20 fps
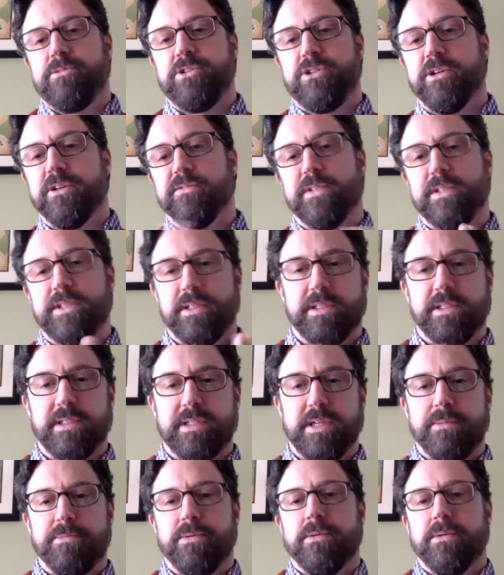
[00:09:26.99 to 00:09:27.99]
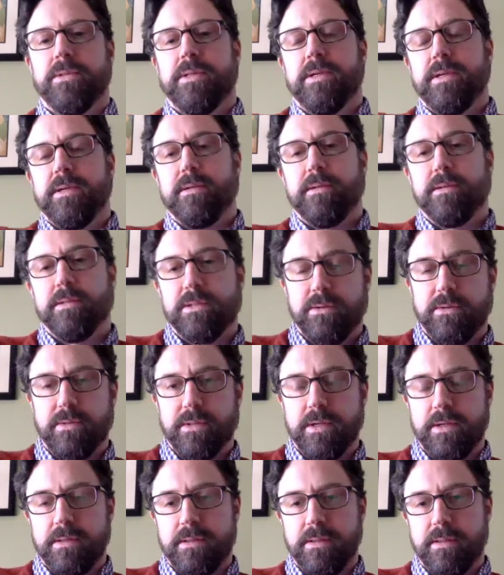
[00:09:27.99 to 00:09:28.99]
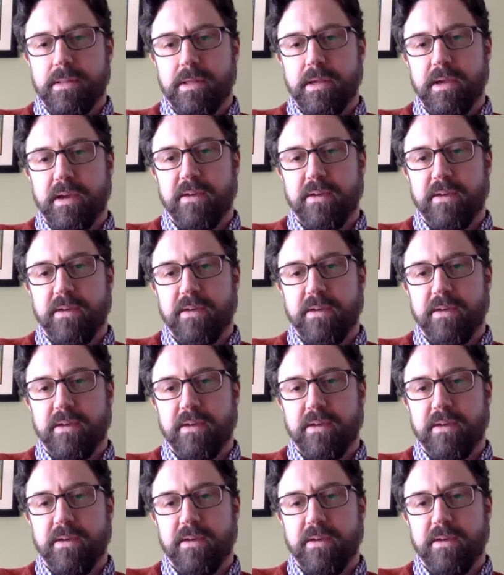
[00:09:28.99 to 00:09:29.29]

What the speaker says: services separately so that